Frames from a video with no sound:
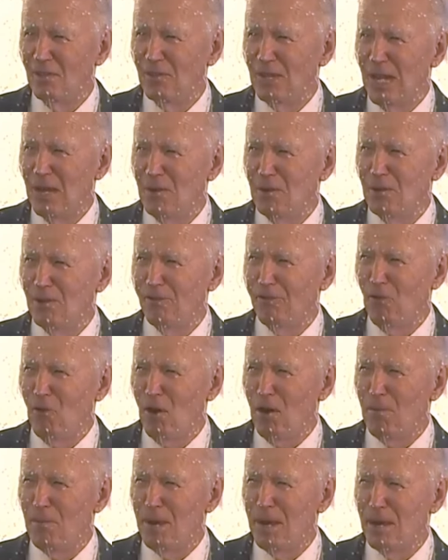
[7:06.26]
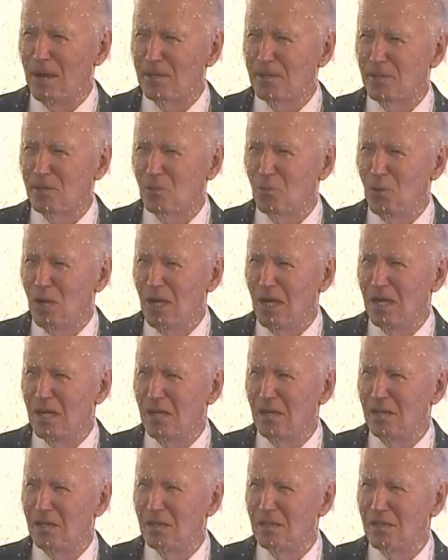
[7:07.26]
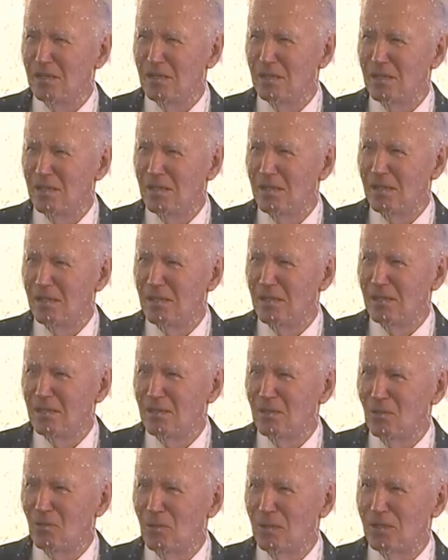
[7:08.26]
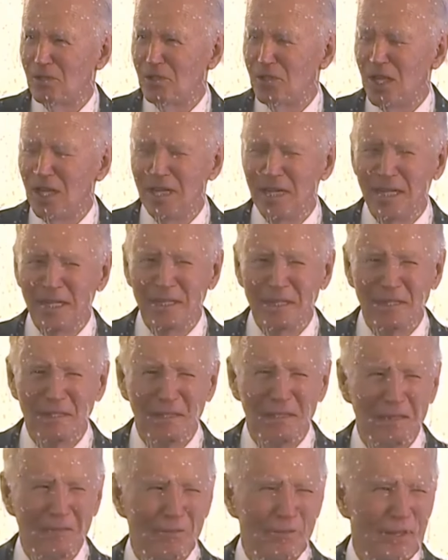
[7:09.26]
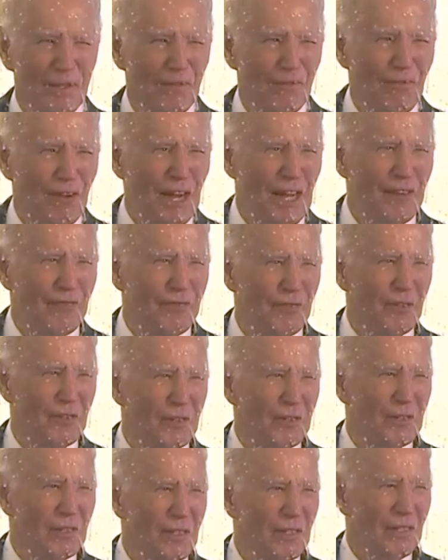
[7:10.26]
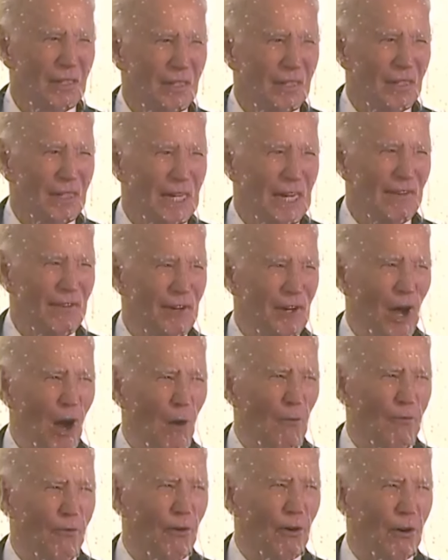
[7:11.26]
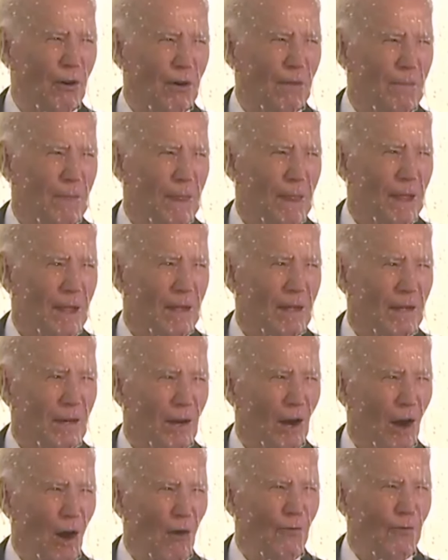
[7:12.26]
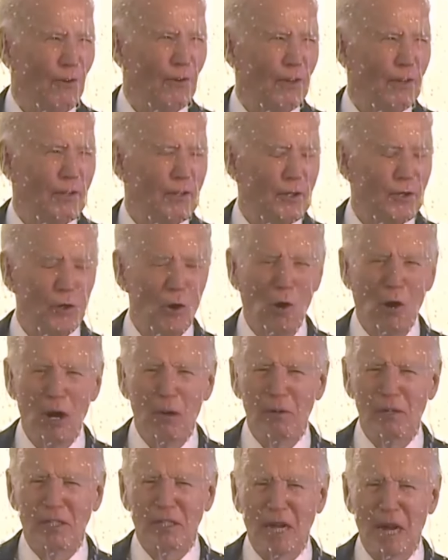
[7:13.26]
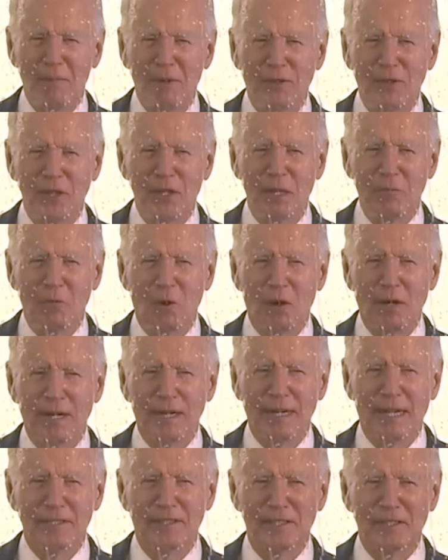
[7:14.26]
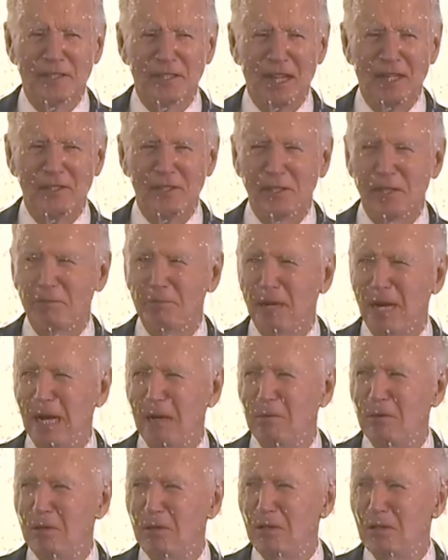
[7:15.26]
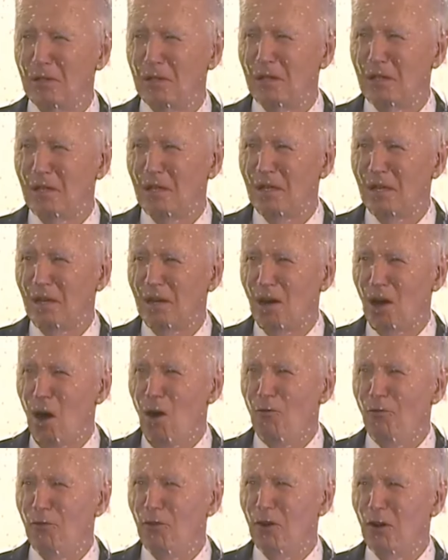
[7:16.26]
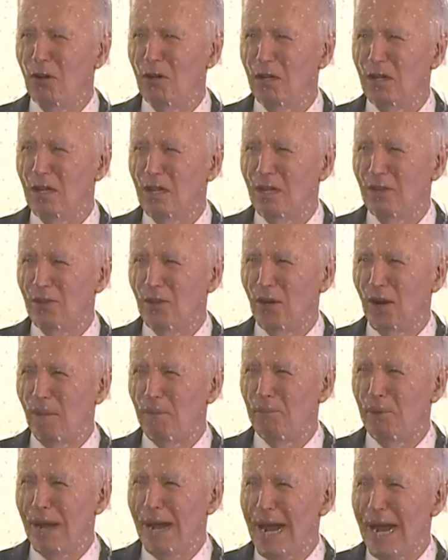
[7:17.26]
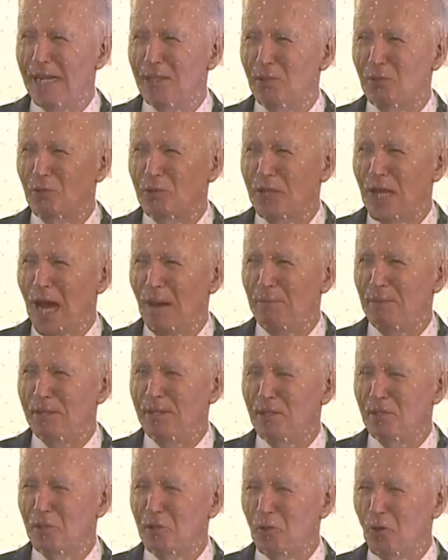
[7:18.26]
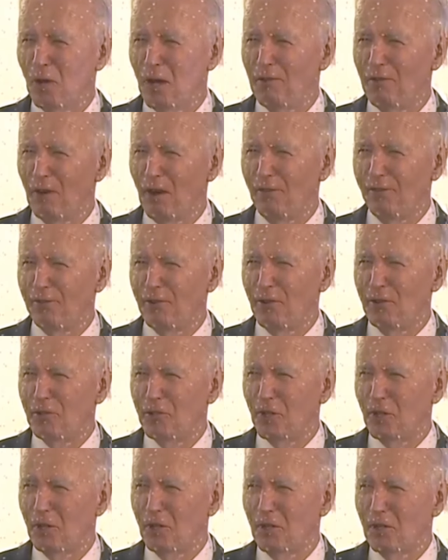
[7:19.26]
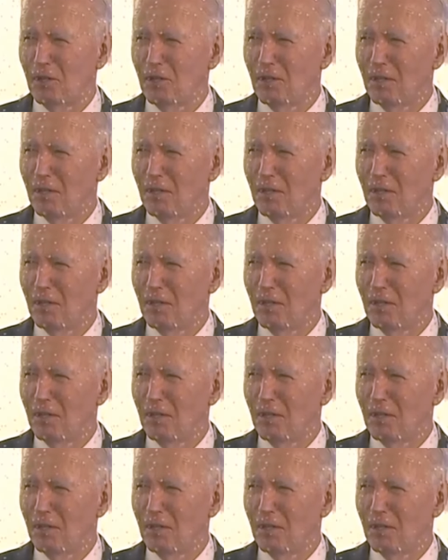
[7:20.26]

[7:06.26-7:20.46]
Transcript: They were the forebears as well, resilient, faithful, even hopeful. Hopeful that joy would cometh in the morning, as it says in the Bible. Hopeful that our past would not be the story of our future.